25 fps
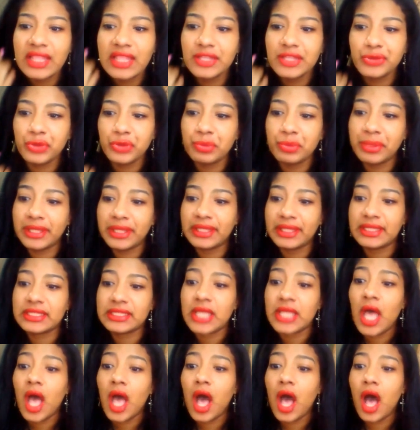Let's replay
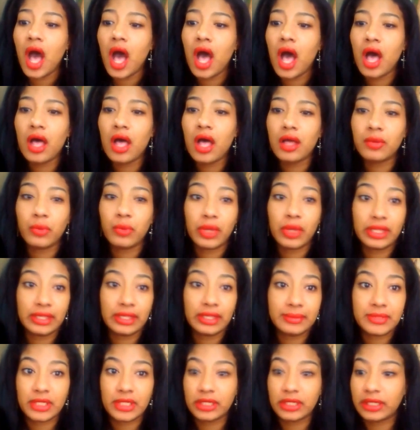this. Oh, while
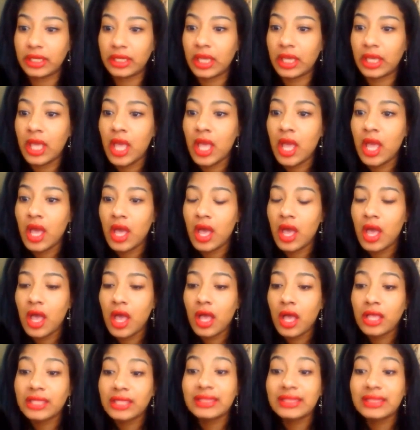I'm talking.
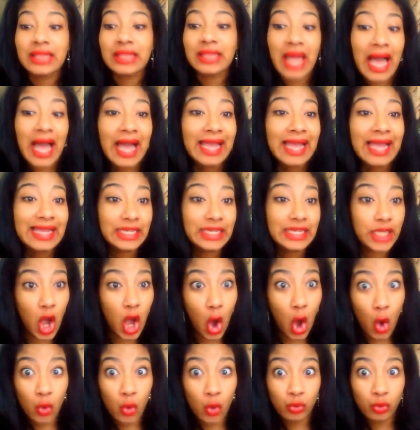Line
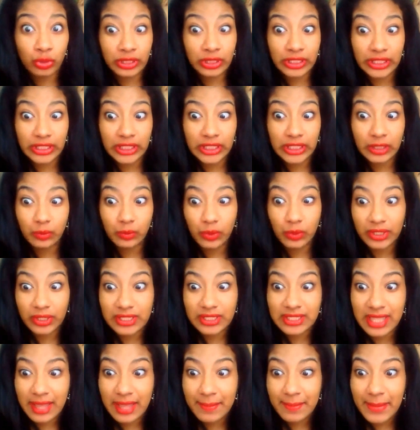only? What
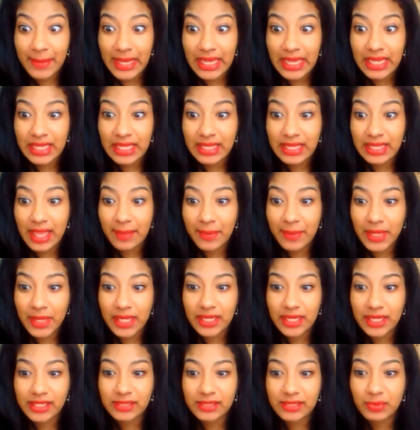does that mean? That
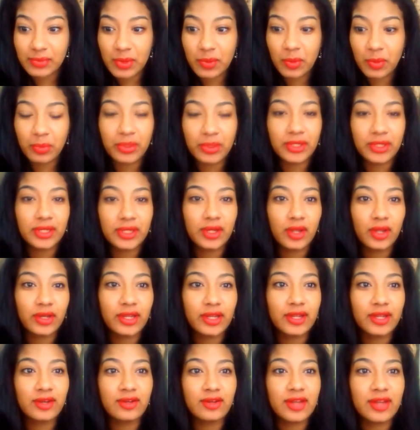means people putting it on
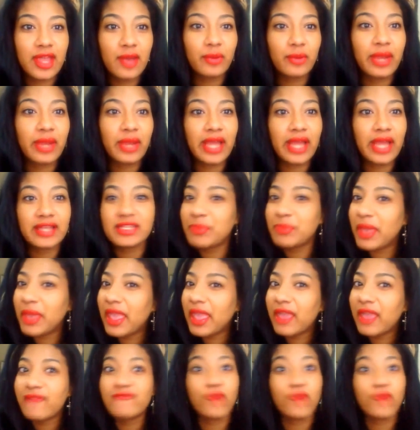the internet when I just
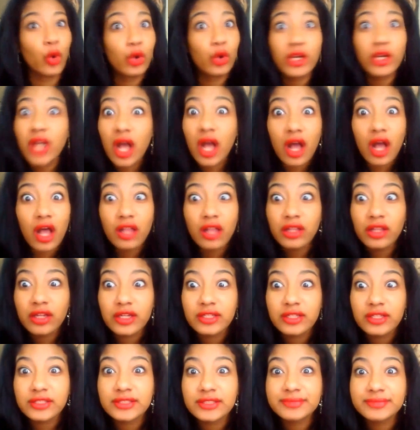paid four
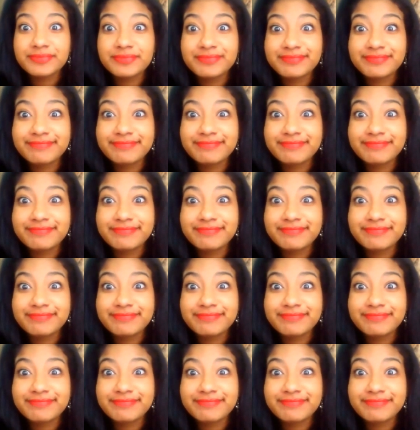dollars.